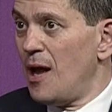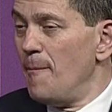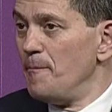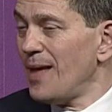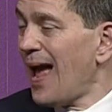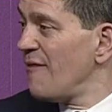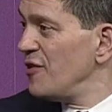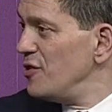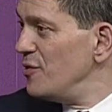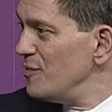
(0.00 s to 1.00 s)
um,
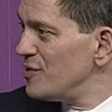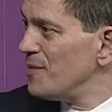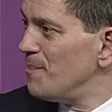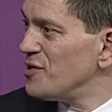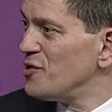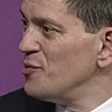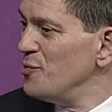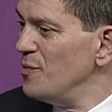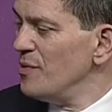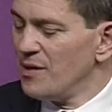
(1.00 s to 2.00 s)
avenues to
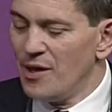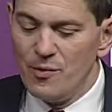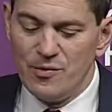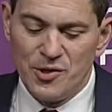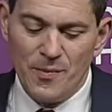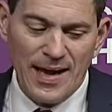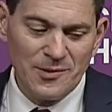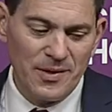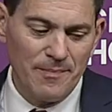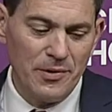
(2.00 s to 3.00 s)
pursue those who
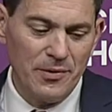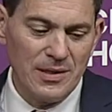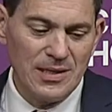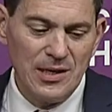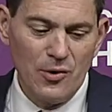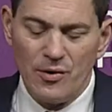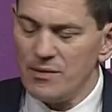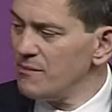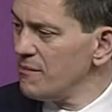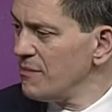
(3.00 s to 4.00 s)
act with impunity. Not
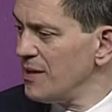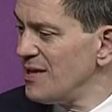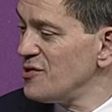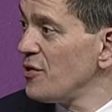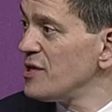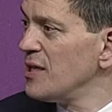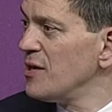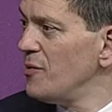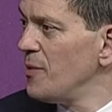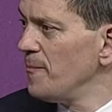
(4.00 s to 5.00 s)
there's not a
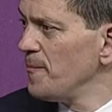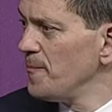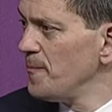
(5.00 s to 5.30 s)
singular one.